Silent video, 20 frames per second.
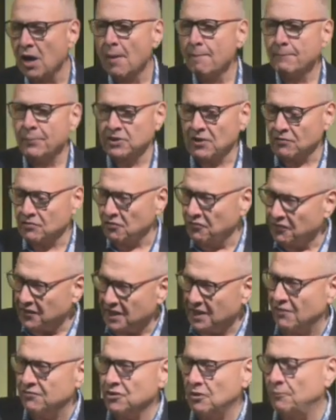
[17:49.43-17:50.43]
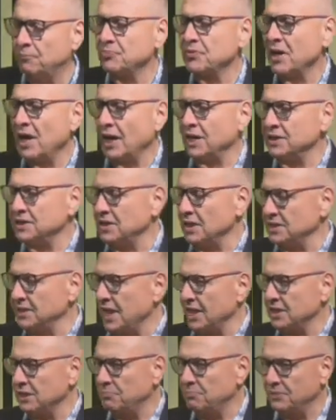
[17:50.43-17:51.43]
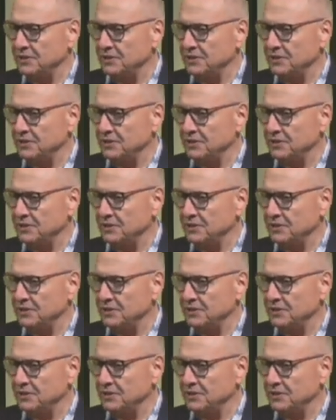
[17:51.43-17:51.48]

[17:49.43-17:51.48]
but you have to forgive them and take the.